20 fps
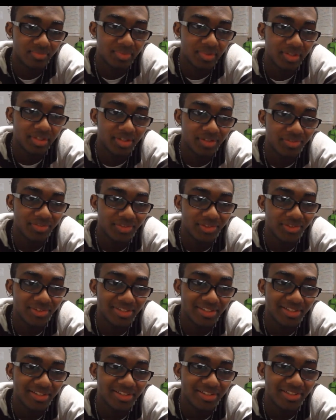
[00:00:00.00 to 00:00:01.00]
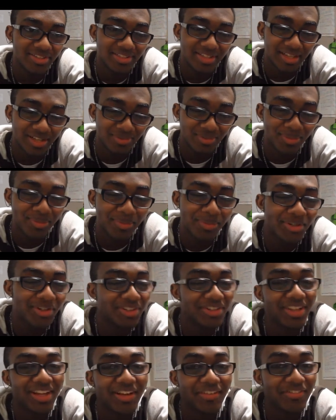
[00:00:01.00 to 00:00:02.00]
Been here for 3 years, I have 1 more
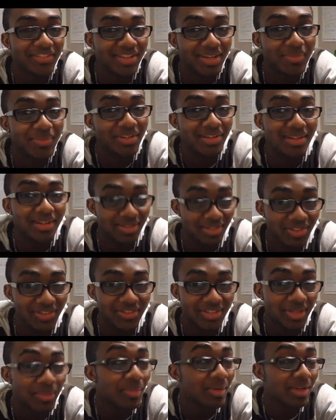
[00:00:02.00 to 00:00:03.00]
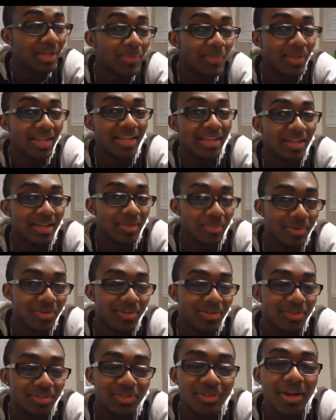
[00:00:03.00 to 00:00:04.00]
year left, and I'm gonna do it, I'm gonna make it, I'm
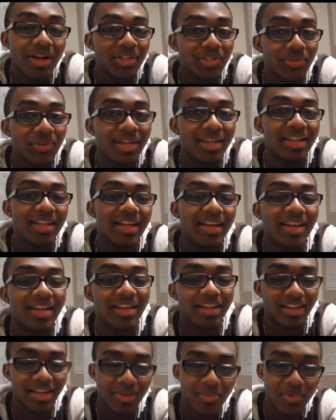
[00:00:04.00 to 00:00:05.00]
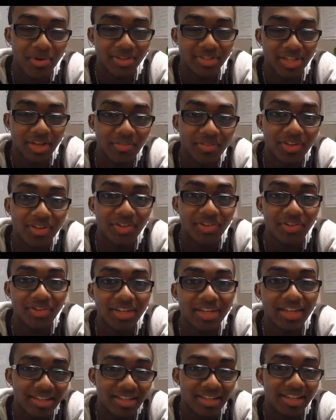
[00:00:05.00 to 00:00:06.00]
going to graduate, I'm going to have a
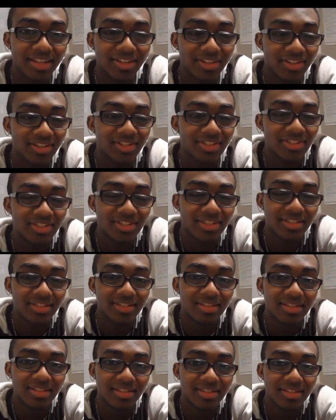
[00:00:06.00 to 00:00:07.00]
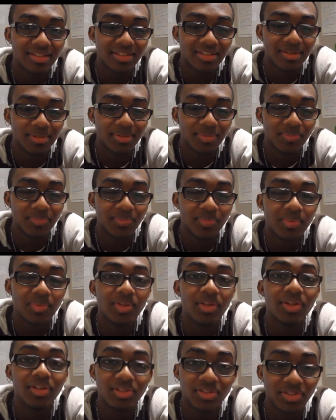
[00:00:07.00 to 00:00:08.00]
degree in English and
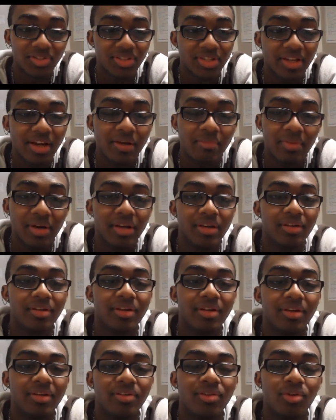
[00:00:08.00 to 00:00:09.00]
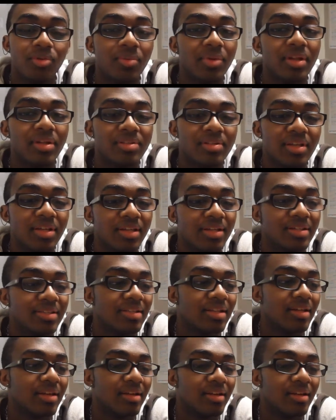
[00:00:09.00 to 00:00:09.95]
potentially a minor in New Media Studies.